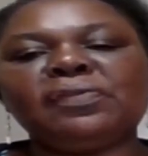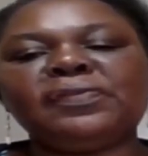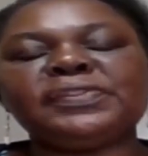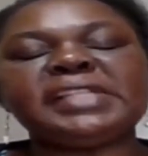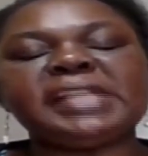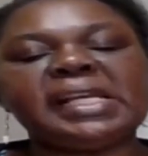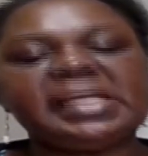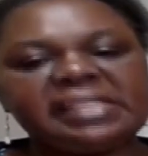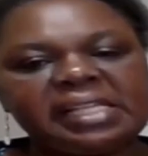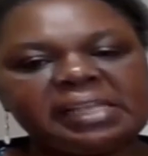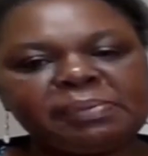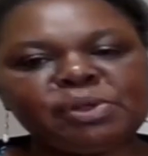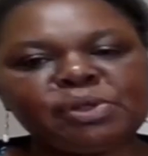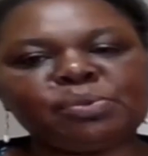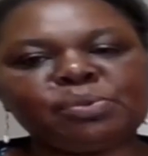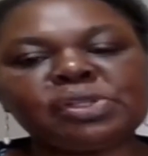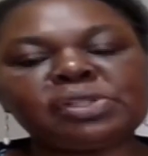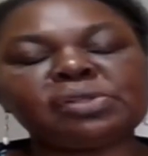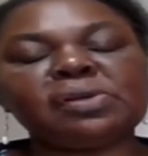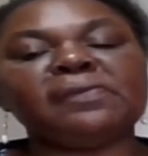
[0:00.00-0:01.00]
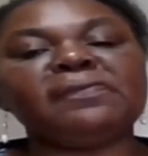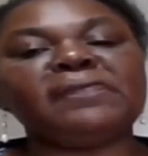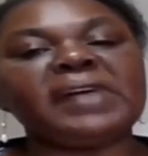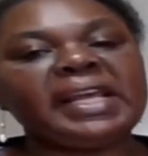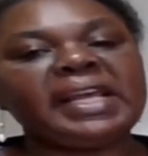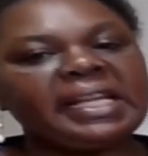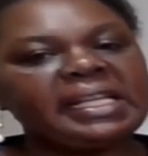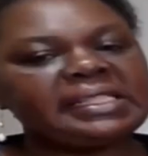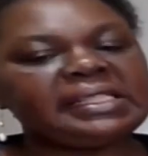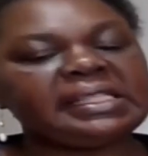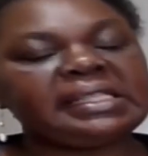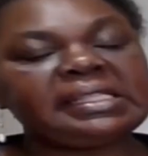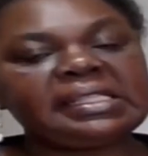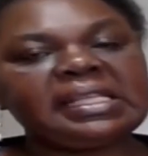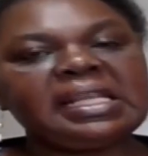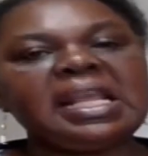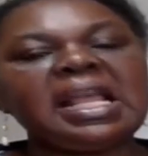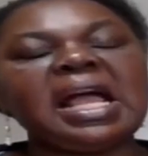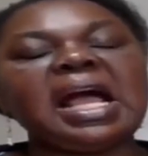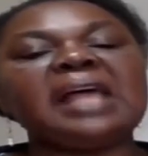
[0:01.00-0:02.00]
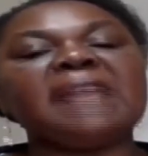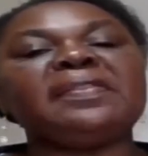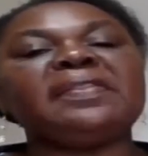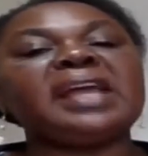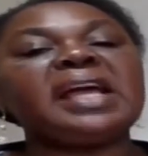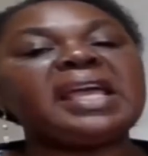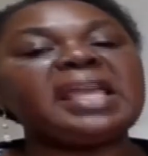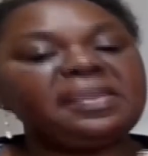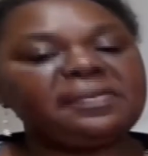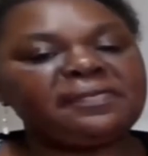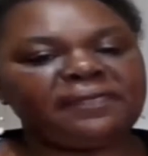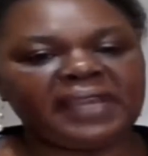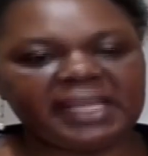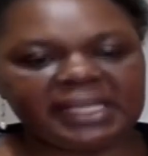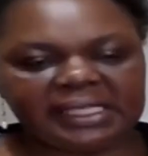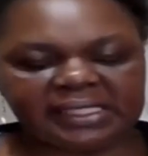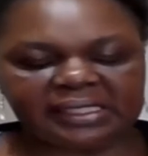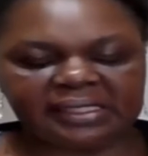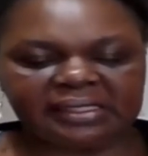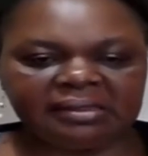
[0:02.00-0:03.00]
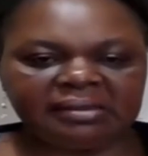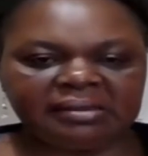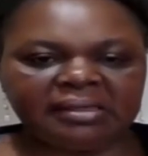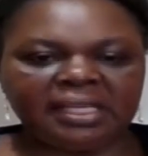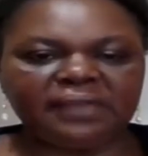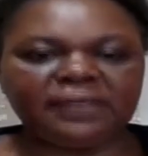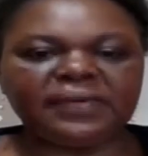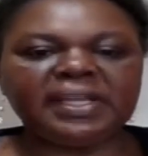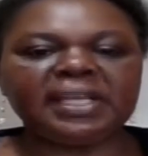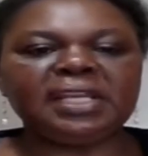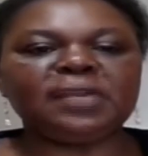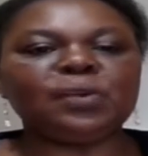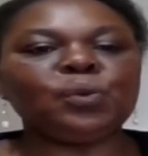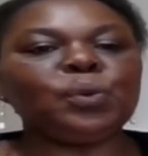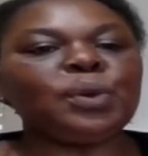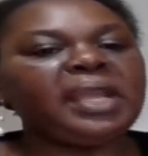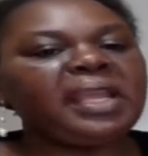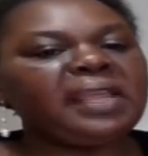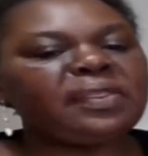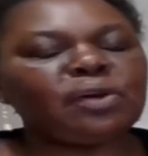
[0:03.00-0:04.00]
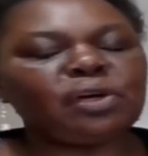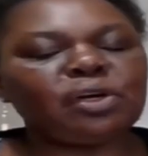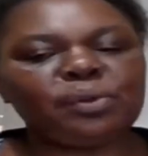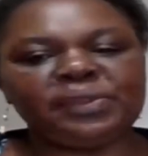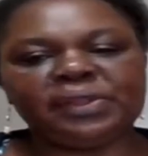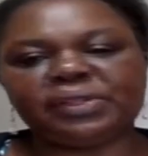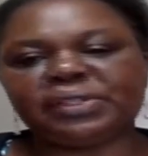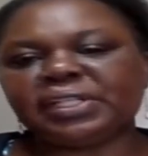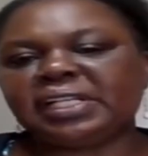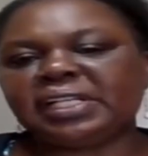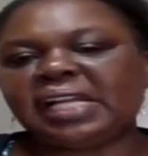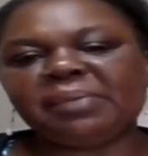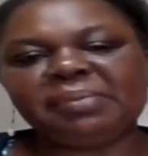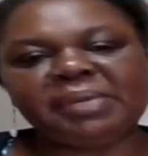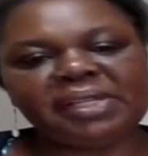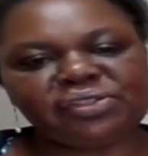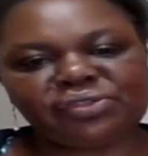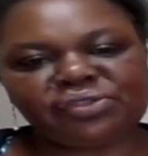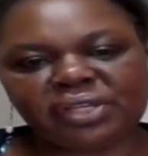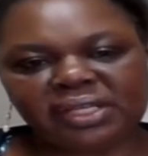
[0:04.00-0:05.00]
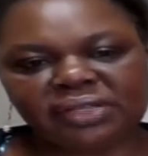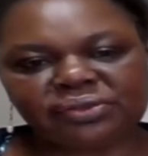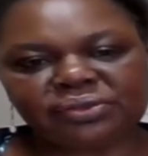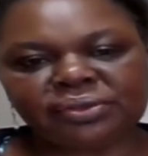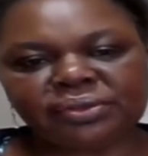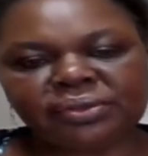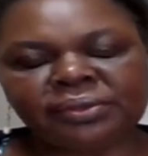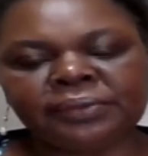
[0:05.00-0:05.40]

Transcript: susceptible to most of viruses and their effects, even without climate change.